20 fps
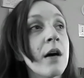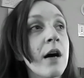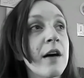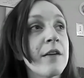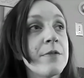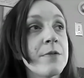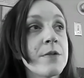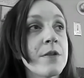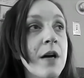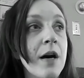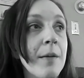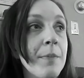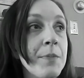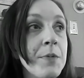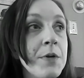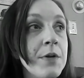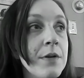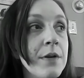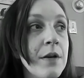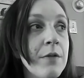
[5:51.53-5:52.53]
I've
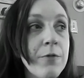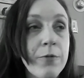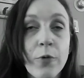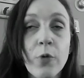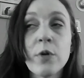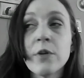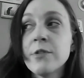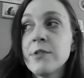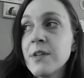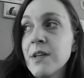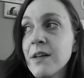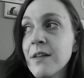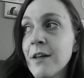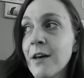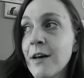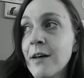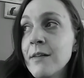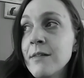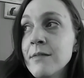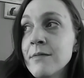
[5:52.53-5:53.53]
stopped enforcing
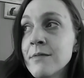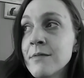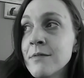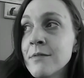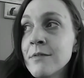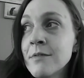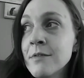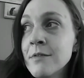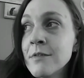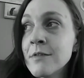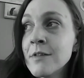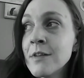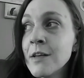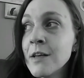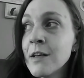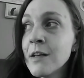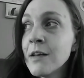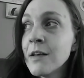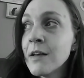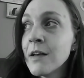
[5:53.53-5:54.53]
that.
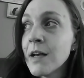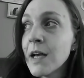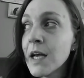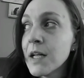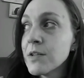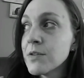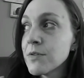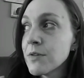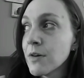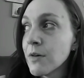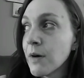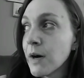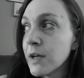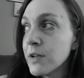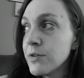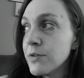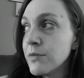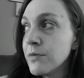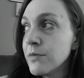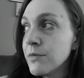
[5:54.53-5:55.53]
And so I
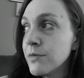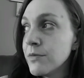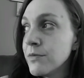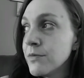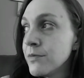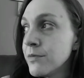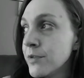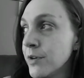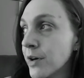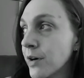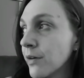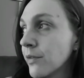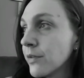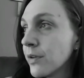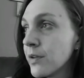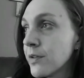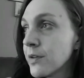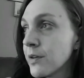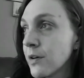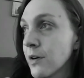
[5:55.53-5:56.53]
do know
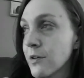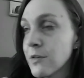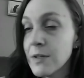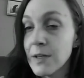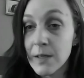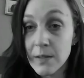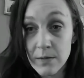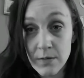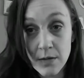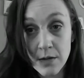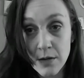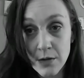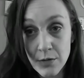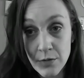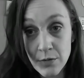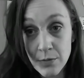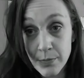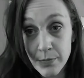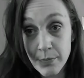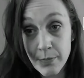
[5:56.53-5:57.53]
that there are days that
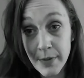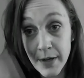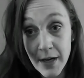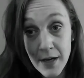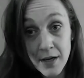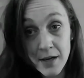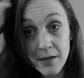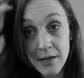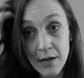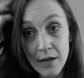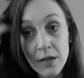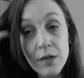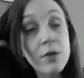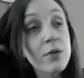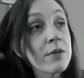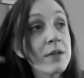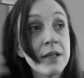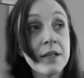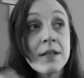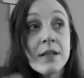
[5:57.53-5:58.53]
go by that I
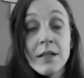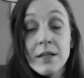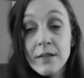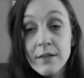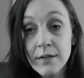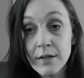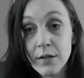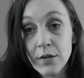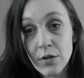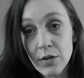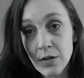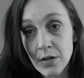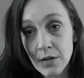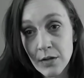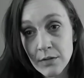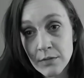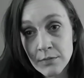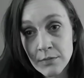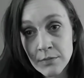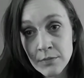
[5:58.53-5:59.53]
don't eat anything at
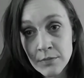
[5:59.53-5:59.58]
all.